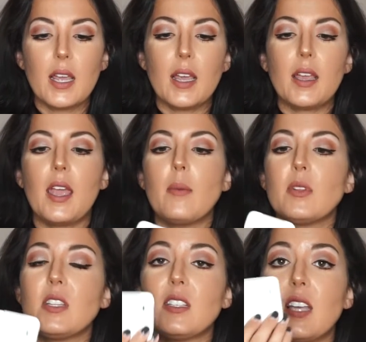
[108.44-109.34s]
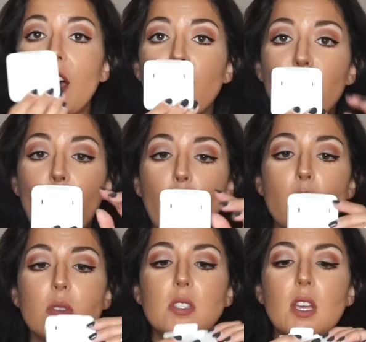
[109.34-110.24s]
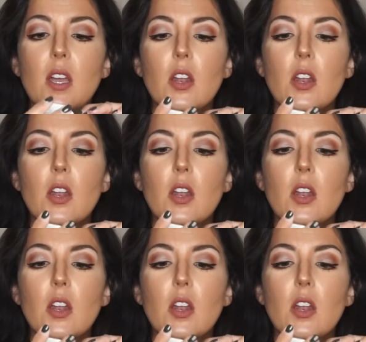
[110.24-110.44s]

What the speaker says: It came with these headphones.